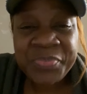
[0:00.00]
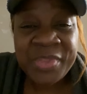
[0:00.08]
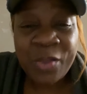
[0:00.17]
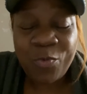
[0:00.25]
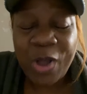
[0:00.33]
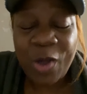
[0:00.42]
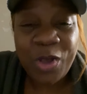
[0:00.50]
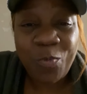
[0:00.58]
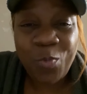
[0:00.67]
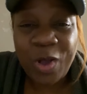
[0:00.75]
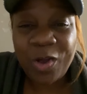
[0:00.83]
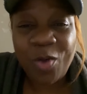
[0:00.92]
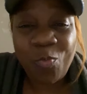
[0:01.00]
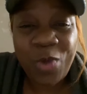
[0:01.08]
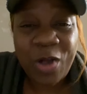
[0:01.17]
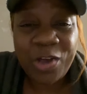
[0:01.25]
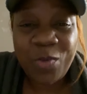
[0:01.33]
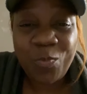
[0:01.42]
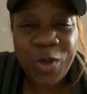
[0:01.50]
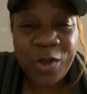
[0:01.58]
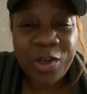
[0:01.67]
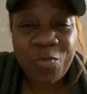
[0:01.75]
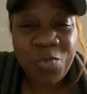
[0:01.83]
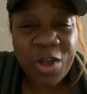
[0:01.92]
Welcome, welcome, welcome,
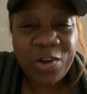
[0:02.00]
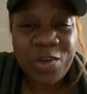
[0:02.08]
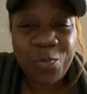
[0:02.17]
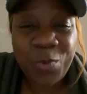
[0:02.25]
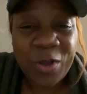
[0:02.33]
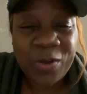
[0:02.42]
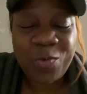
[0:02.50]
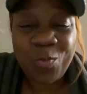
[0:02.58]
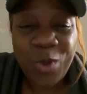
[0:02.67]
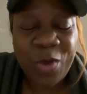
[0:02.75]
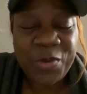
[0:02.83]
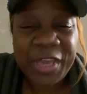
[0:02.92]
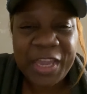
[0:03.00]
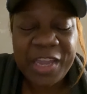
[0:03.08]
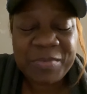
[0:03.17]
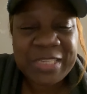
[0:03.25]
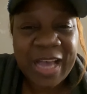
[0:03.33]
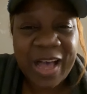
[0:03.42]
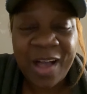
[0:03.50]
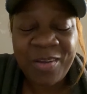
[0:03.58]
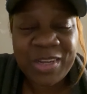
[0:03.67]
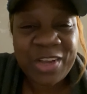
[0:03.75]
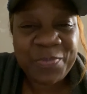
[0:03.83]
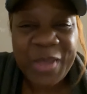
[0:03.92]
welcome, welcome, welcome, welcome to
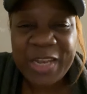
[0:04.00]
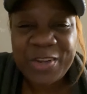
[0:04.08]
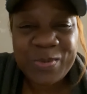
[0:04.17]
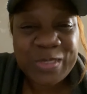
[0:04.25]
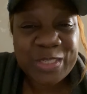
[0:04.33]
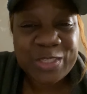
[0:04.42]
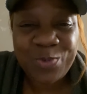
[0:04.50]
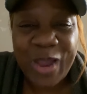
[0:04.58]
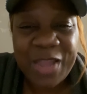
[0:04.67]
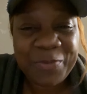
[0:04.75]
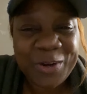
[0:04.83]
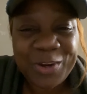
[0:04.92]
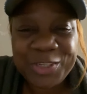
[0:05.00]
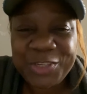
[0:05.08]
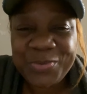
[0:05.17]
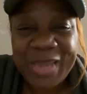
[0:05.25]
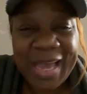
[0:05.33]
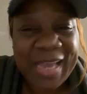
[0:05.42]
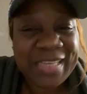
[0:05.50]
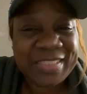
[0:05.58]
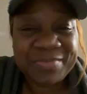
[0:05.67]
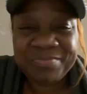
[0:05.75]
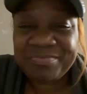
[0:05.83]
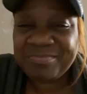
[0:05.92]
all of my new subscribers, you guys.
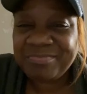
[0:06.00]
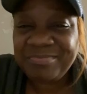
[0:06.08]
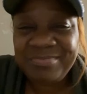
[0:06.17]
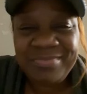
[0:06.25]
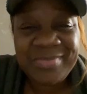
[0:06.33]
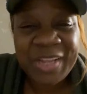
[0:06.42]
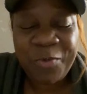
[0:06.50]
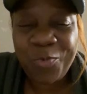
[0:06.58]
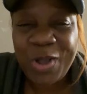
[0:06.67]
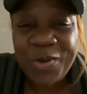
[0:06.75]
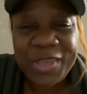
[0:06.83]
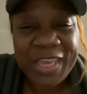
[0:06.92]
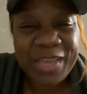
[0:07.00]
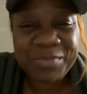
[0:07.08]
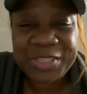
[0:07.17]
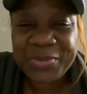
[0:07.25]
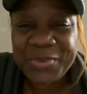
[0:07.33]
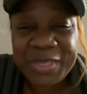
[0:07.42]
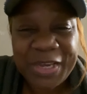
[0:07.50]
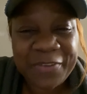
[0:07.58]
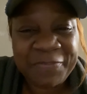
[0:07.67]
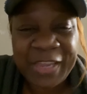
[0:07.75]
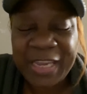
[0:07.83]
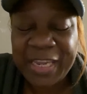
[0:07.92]
Welcome to the
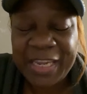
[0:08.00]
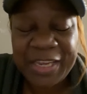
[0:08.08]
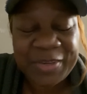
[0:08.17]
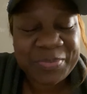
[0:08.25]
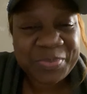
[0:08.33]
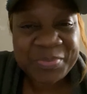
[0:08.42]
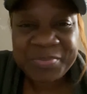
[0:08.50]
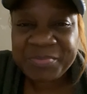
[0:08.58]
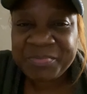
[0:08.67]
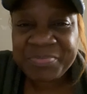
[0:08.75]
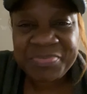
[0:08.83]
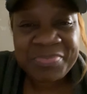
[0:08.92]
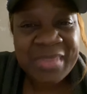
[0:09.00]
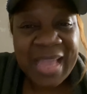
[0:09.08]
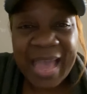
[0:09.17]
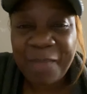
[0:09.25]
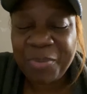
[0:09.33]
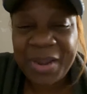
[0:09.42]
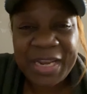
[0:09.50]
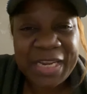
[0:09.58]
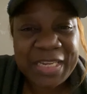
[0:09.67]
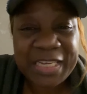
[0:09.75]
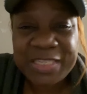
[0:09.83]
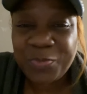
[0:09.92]
fam. I pray
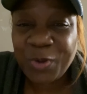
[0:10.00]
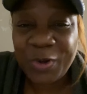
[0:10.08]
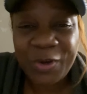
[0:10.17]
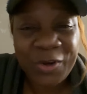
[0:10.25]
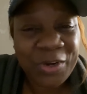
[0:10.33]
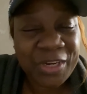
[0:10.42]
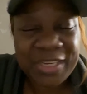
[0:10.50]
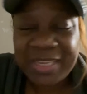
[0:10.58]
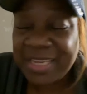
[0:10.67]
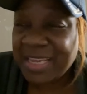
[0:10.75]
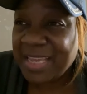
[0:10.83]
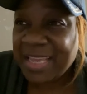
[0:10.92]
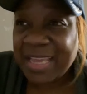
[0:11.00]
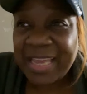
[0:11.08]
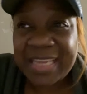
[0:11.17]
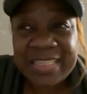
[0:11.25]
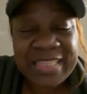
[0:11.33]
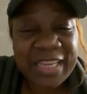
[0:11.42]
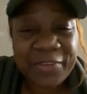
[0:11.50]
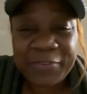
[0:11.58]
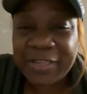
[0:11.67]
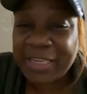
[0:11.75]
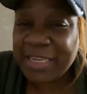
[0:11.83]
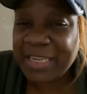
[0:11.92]
that this word has
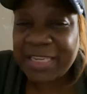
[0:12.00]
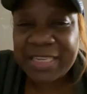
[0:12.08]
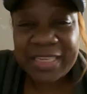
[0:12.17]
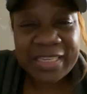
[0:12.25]
definitely